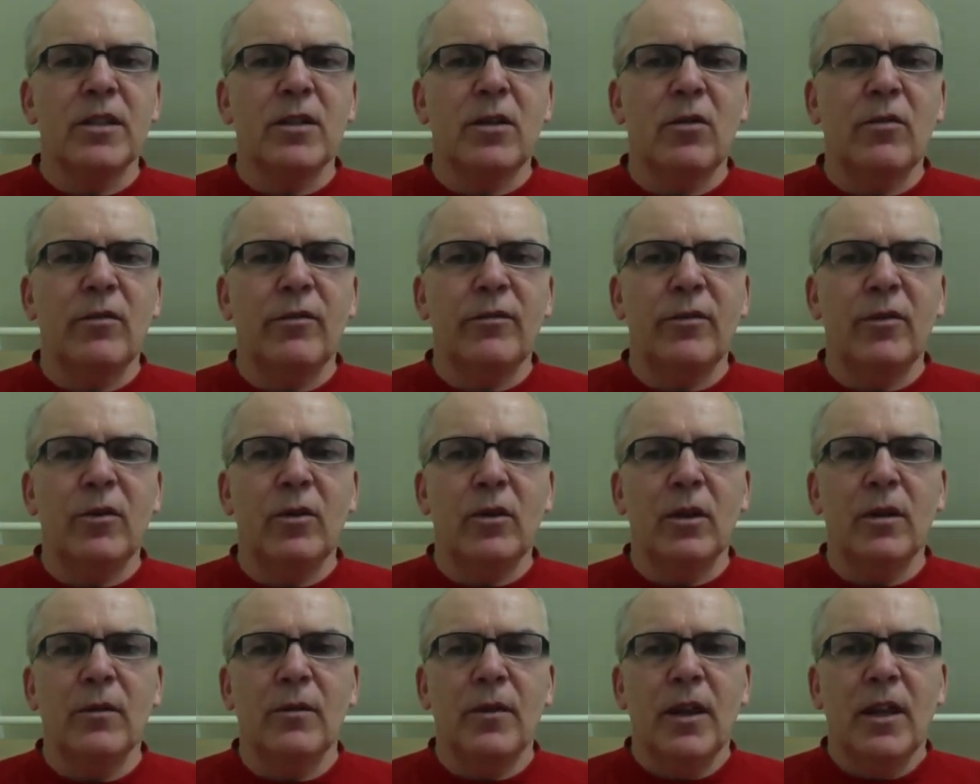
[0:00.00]
And so
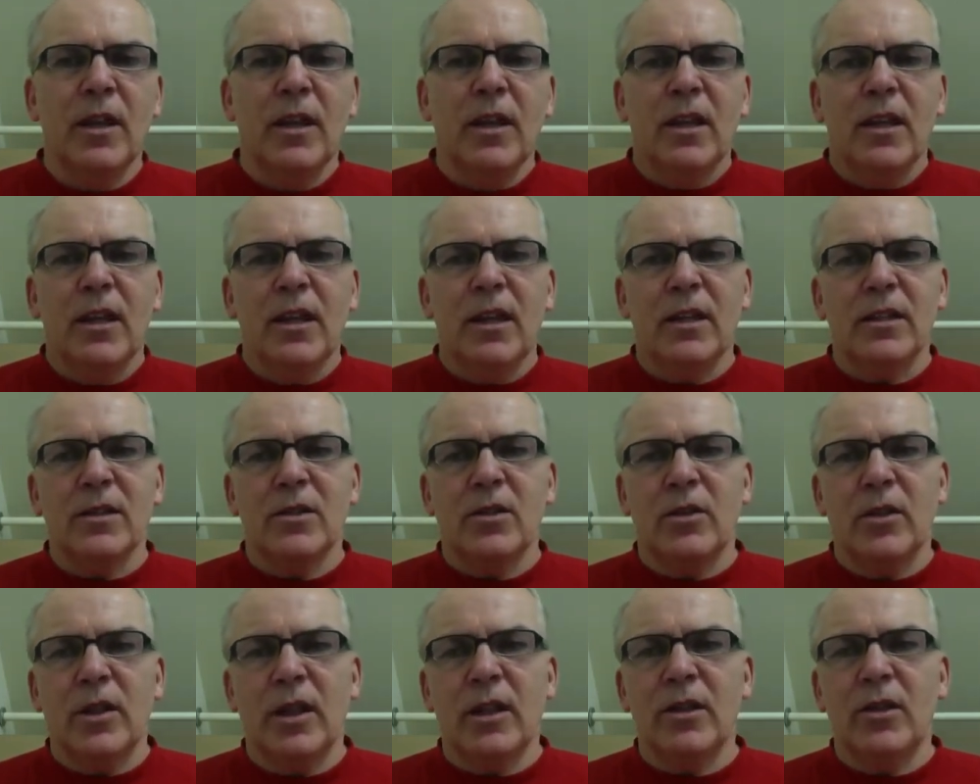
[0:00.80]
that there is a
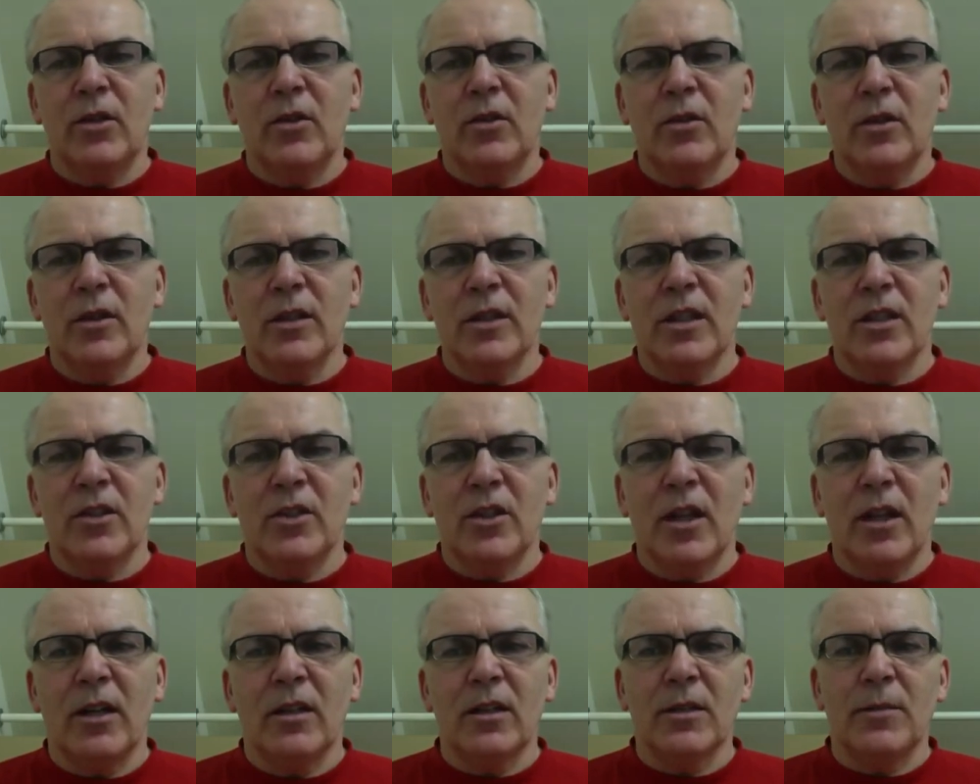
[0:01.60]
challenge, because
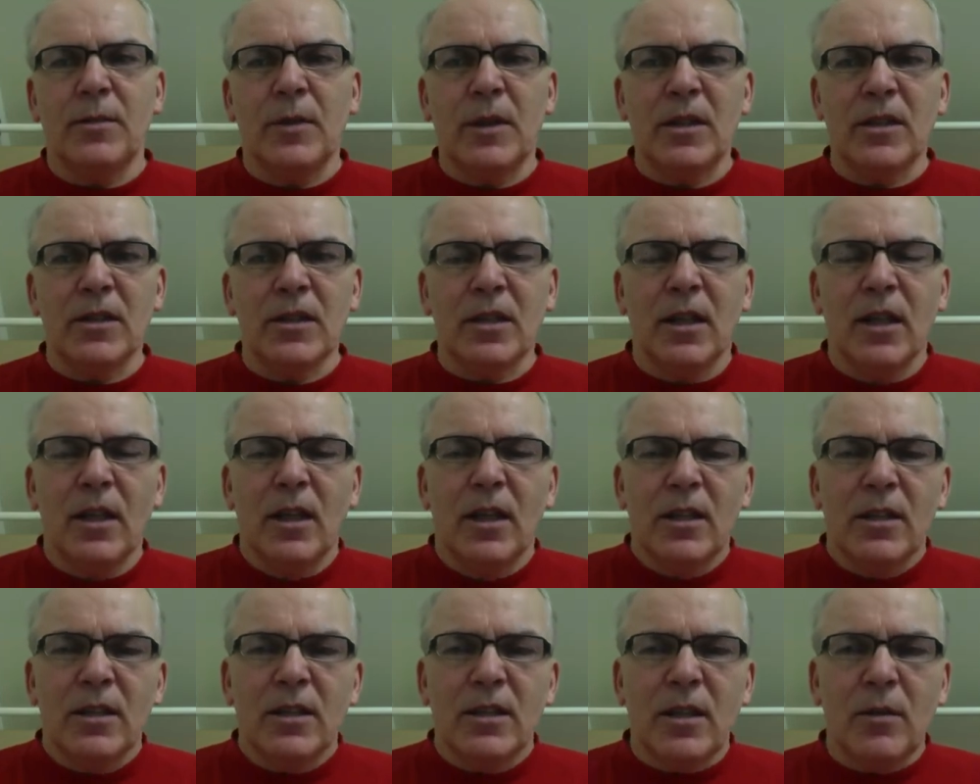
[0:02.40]
sometimes it's
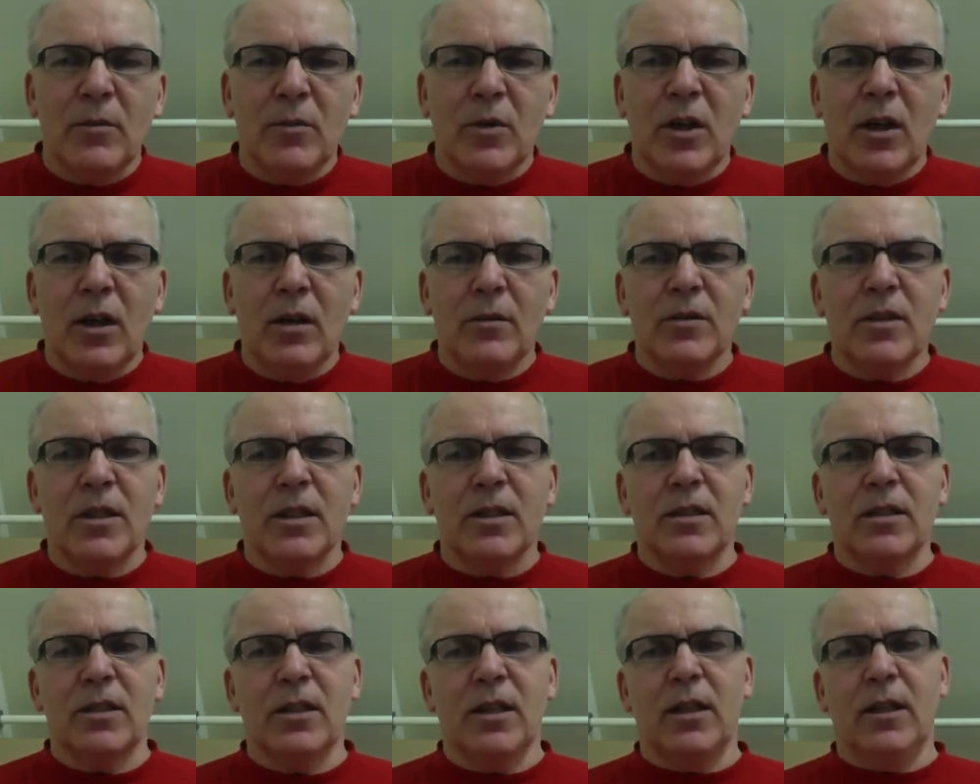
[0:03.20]
you
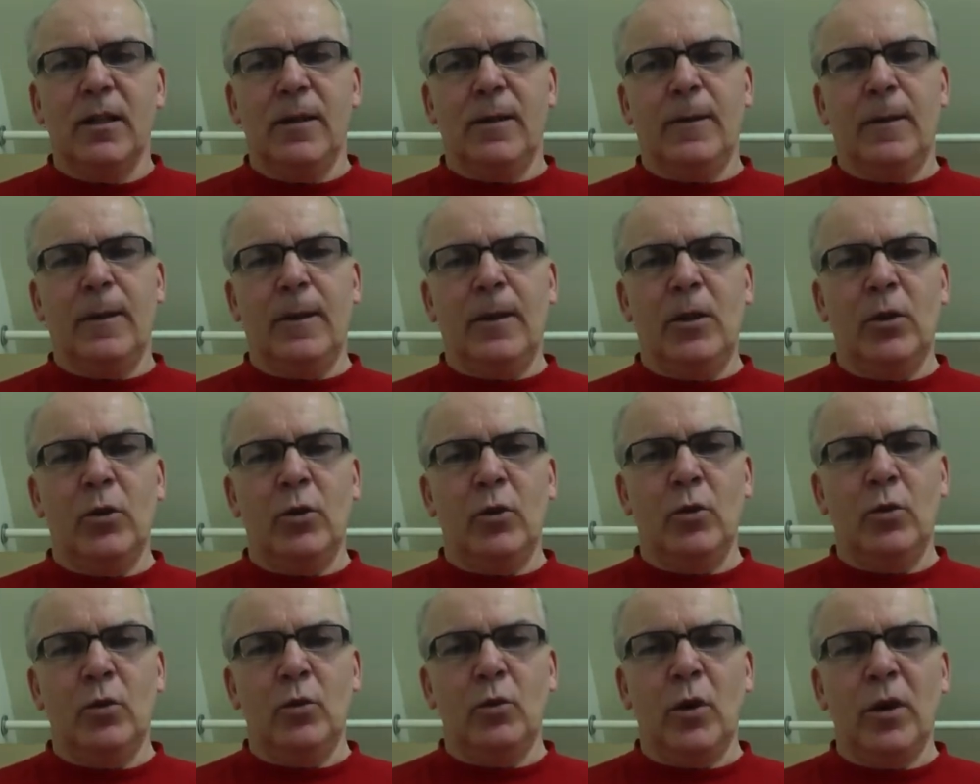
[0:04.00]
want a shotgun
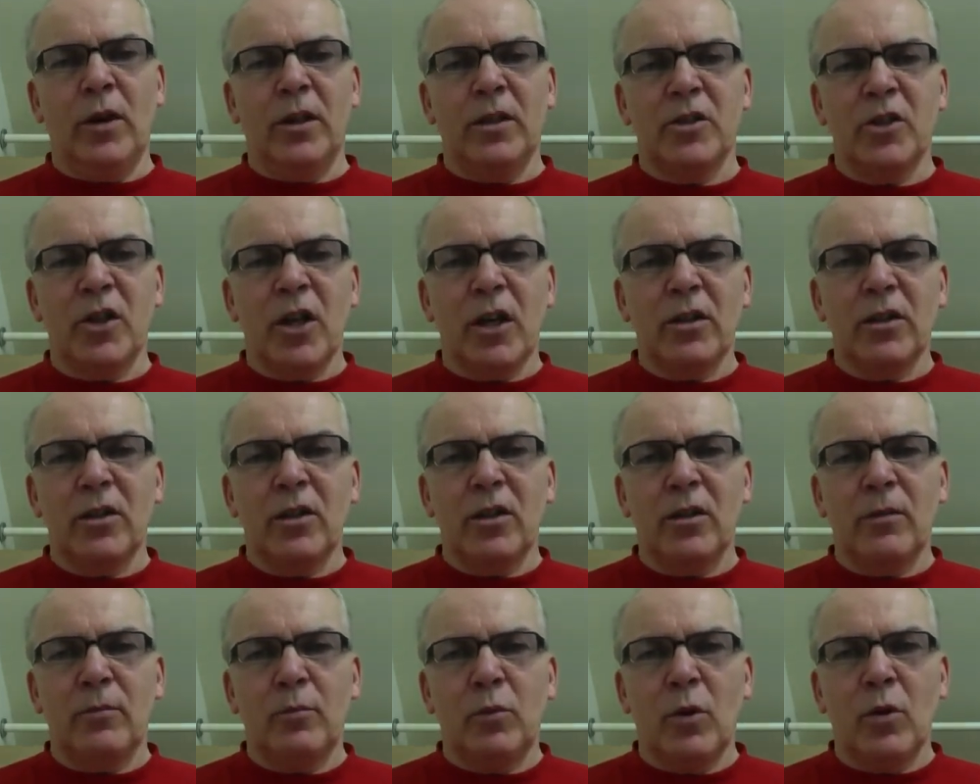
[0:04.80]
approach so that
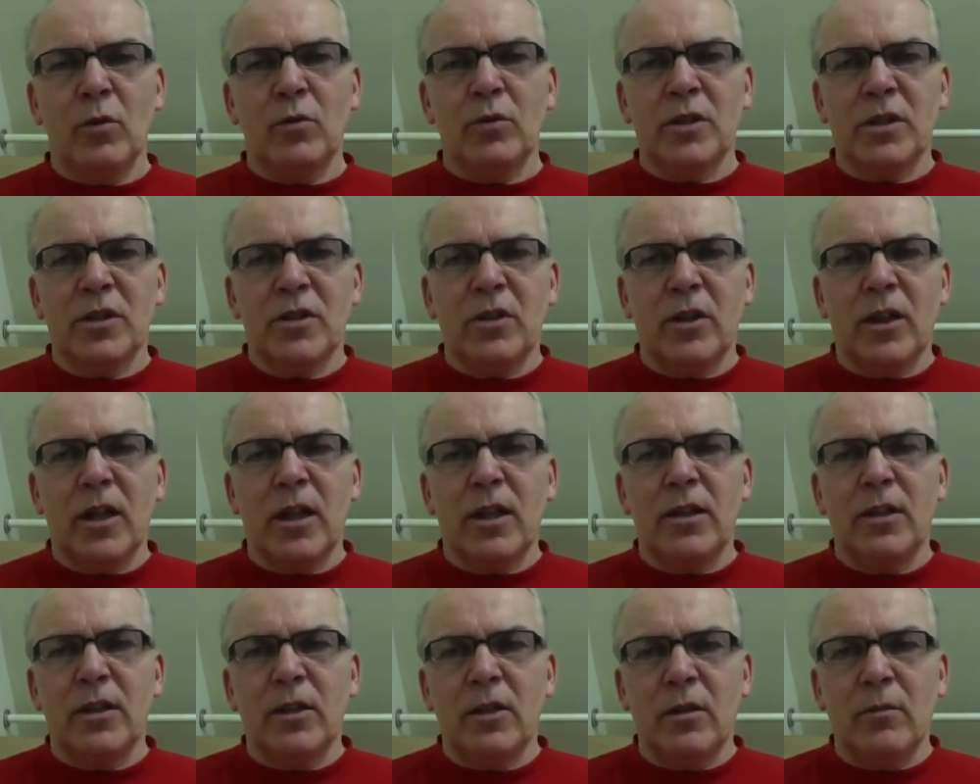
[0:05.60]
you can put it all
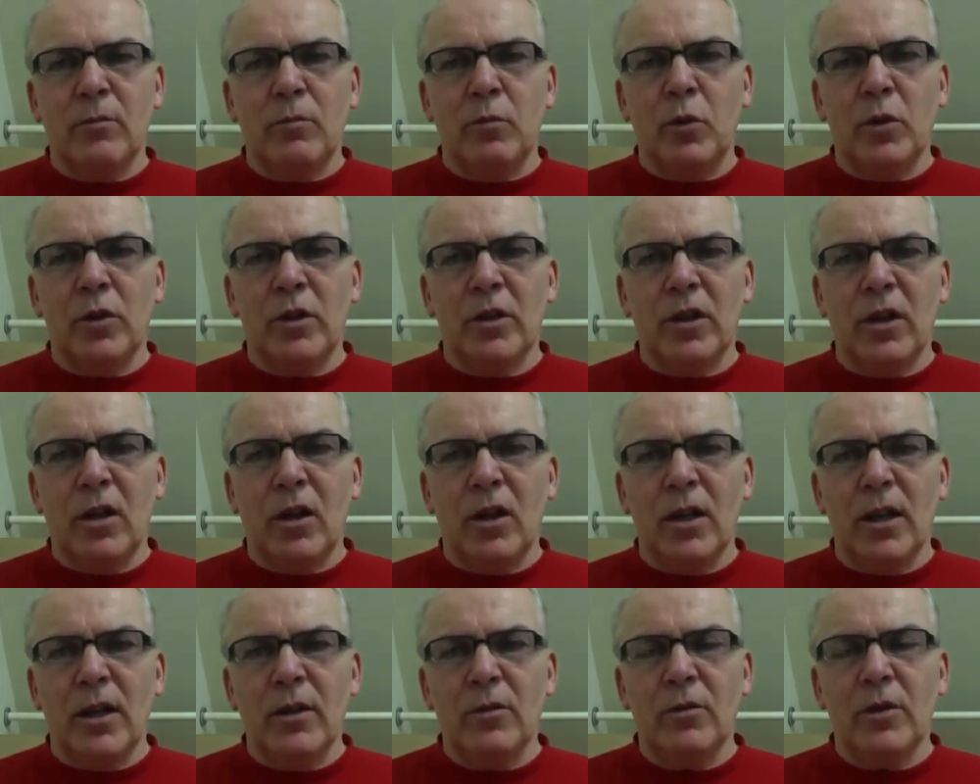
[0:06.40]
out,
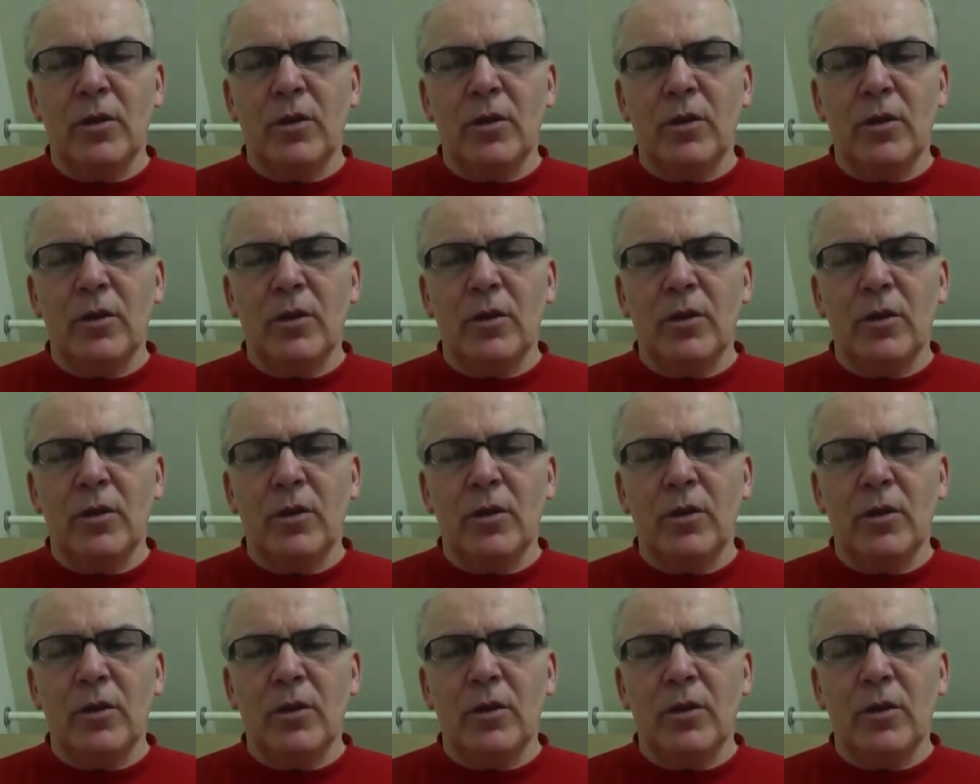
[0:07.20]
but